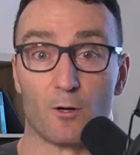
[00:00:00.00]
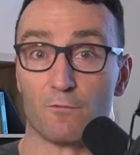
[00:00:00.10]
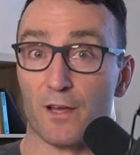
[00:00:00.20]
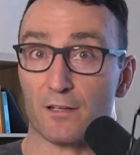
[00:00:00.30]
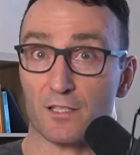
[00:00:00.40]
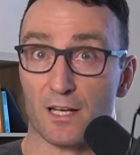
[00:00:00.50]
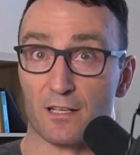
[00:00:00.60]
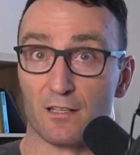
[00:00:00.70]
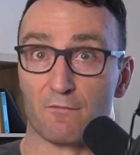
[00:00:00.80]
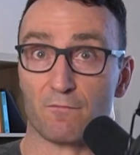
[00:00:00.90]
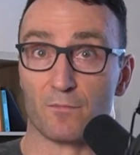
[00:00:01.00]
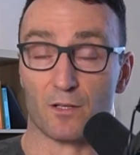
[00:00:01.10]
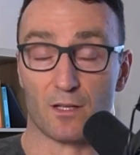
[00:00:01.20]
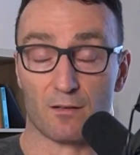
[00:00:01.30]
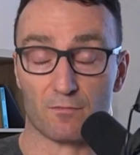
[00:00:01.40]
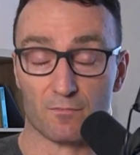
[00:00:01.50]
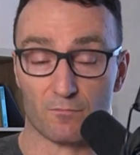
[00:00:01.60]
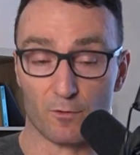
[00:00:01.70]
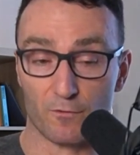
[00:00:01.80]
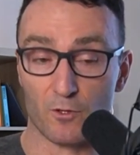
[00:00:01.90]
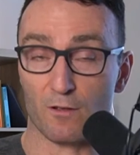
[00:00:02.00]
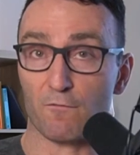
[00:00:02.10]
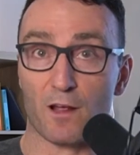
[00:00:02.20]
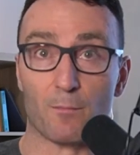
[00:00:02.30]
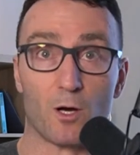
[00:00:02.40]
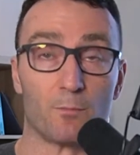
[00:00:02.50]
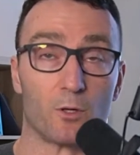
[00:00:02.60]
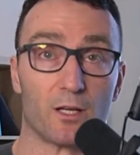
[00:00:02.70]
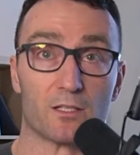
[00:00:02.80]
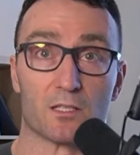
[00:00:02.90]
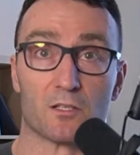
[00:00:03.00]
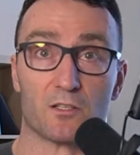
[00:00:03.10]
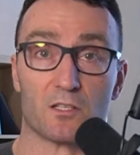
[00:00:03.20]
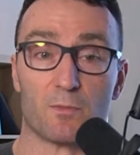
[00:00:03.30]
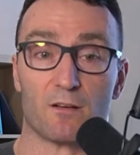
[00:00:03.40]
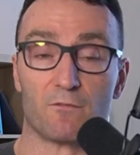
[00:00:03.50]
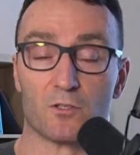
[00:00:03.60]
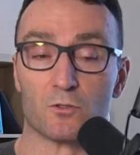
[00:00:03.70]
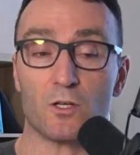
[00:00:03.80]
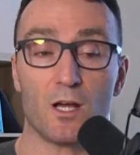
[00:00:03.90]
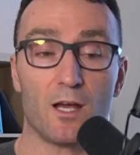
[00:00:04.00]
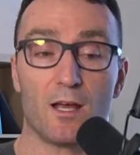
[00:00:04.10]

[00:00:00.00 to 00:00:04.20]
of that study that you uh, know, that review that found mind body exercise is beneficial.